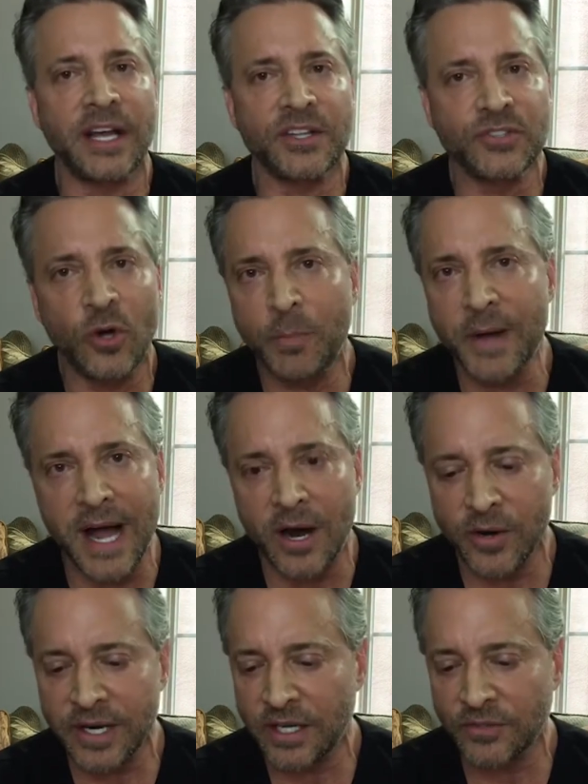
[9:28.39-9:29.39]
it has no
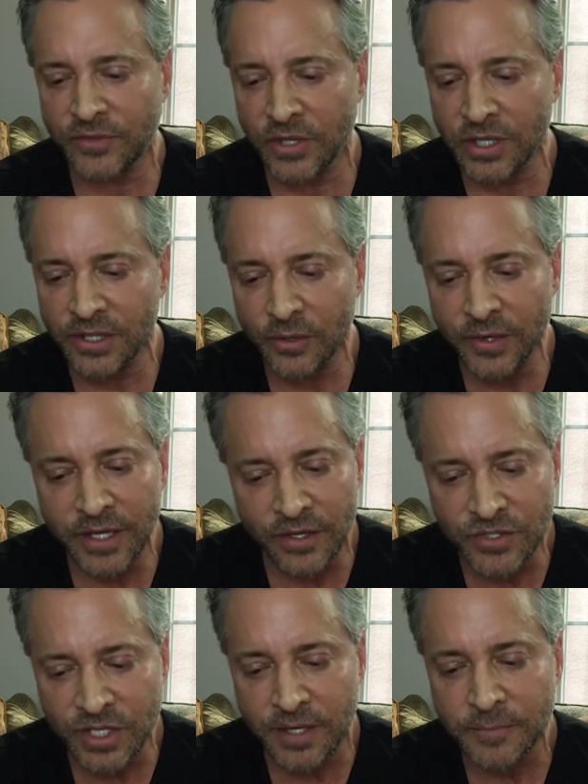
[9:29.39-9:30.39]
power, it has very little
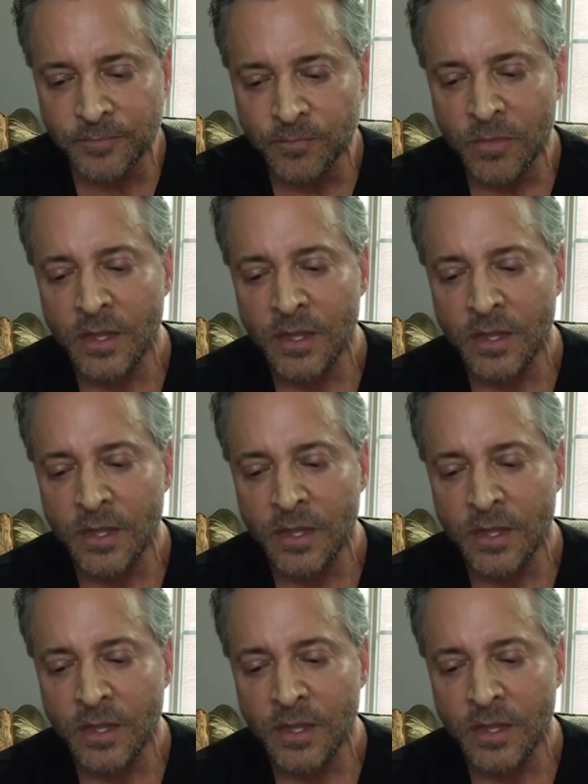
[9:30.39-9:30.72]
energy.